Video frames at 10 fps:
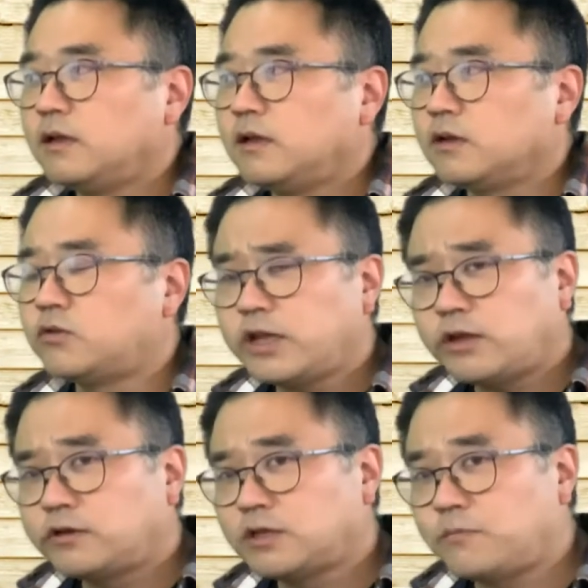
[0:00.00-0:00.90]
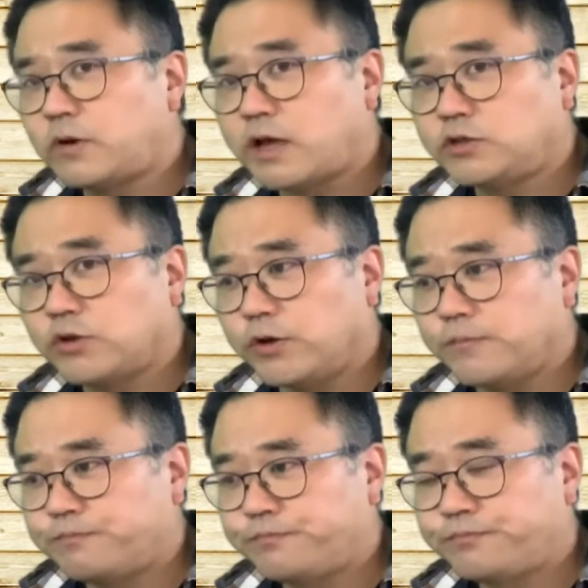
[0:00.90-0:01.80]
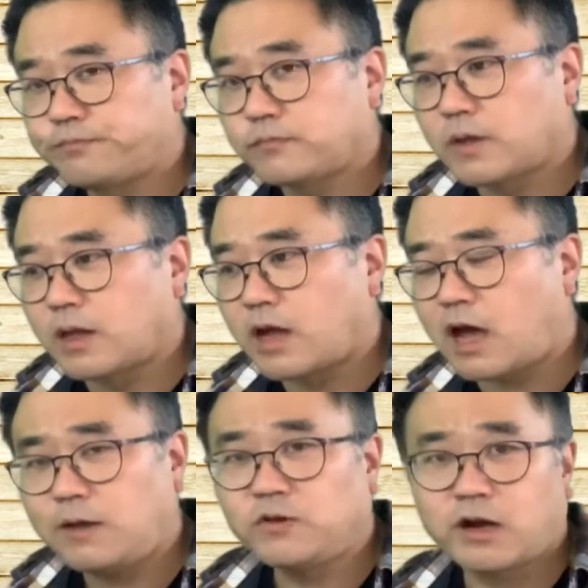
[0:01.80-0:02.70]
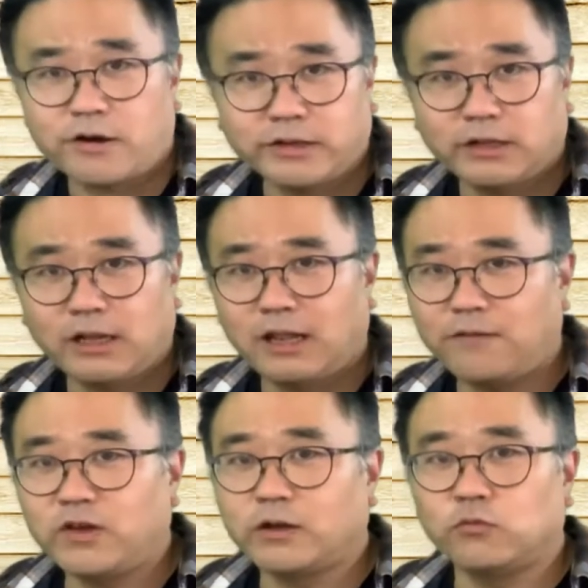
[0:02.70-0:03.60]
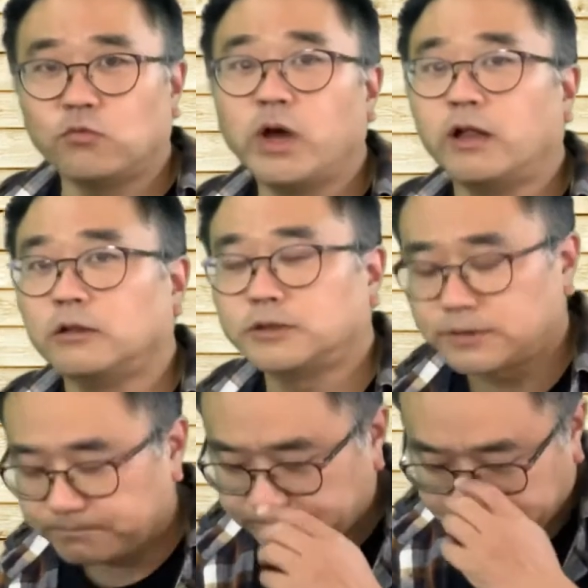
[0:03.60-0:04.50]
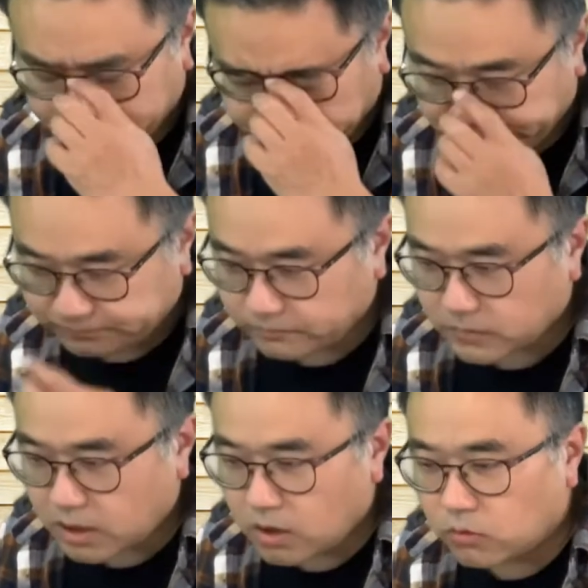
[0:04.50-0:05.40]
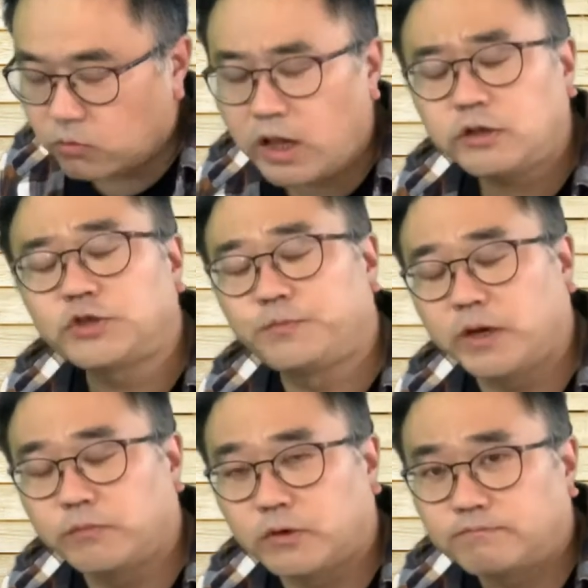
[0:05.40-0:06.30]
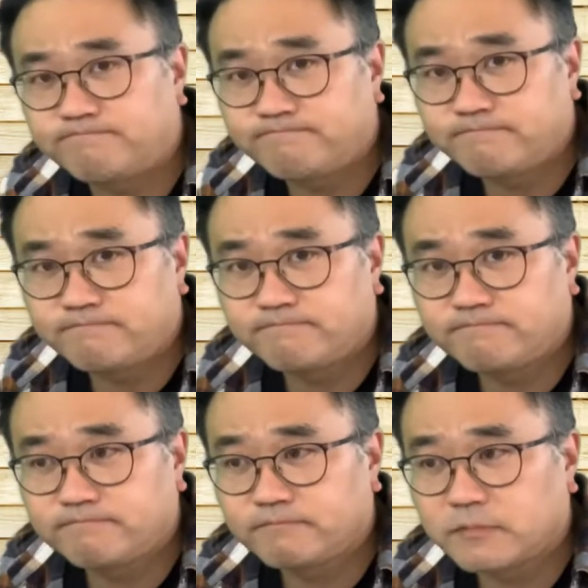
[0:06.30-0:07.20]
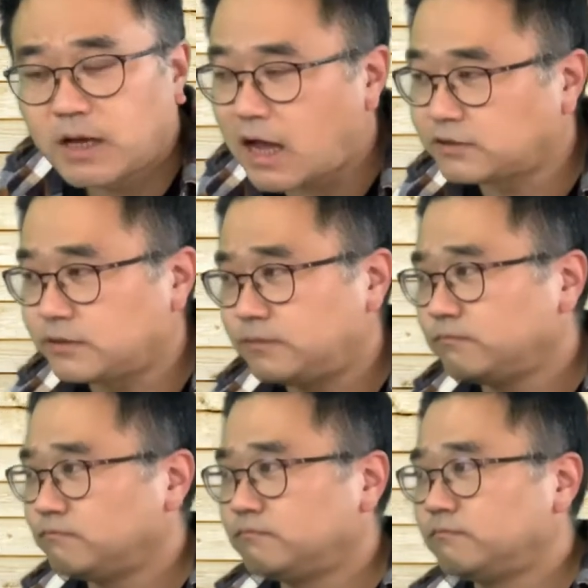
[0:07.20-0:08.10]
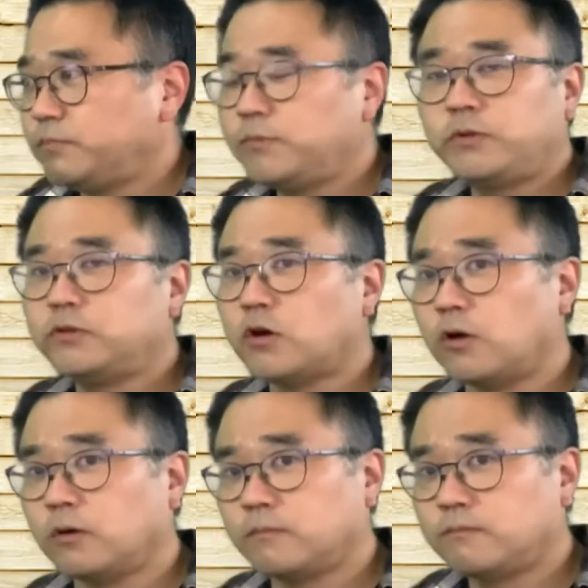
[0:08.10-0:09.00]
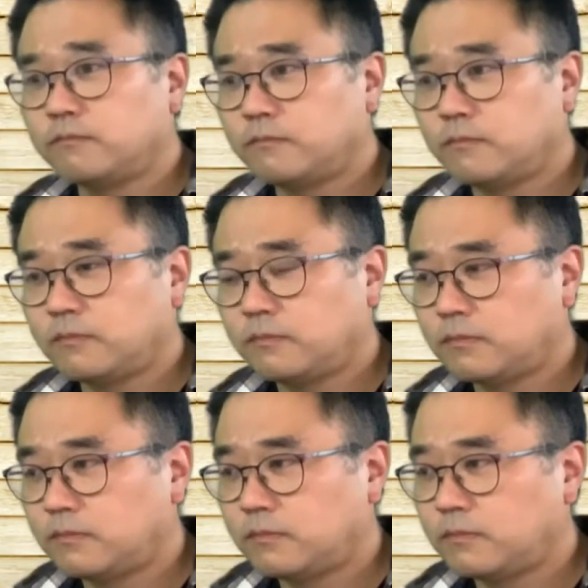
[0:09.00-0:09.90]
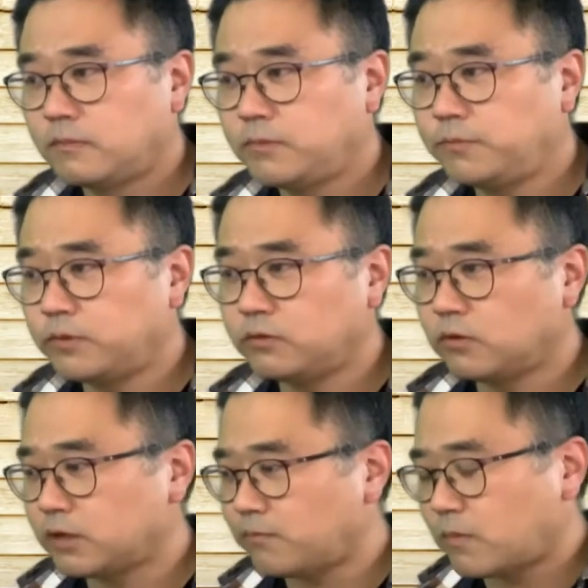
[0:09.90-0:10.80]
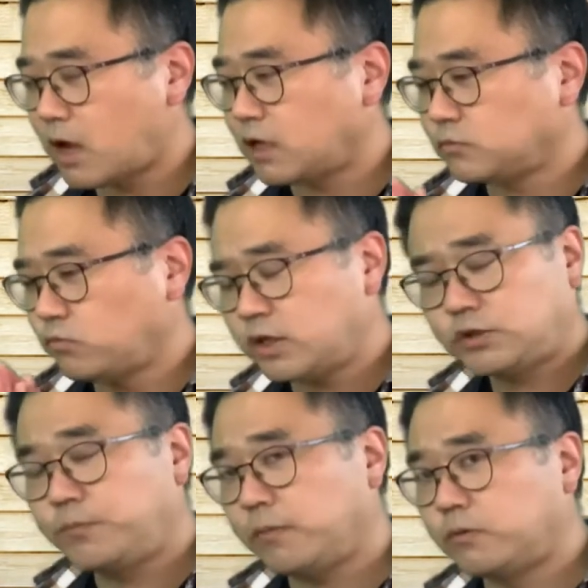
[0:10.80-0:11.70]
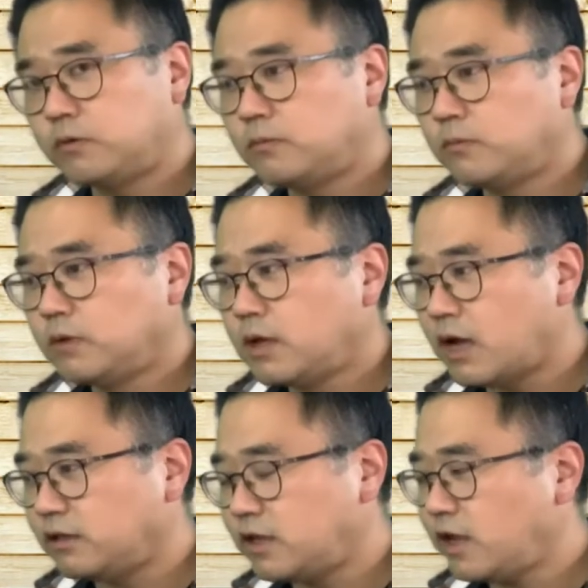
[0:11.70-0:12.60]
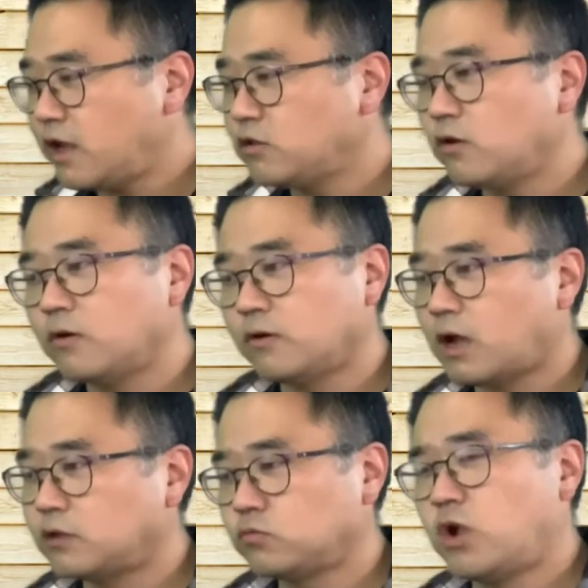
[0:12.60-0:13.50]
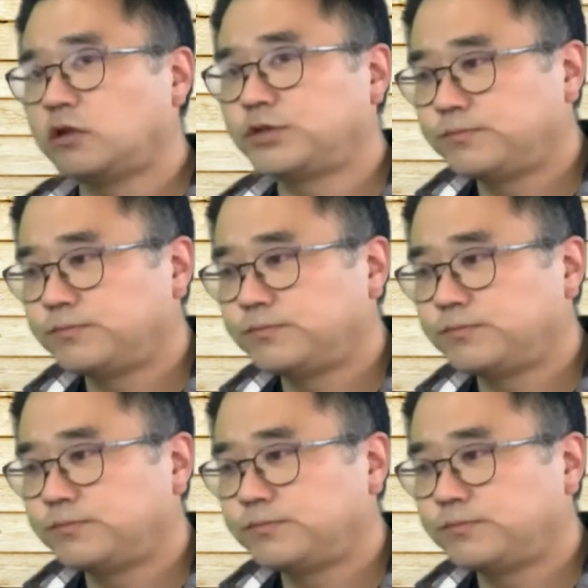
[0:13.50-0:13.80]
Great example I show you. I'm currently living in Wales. Welsh people, as people know them as Welsh people, and they are known as Welsh.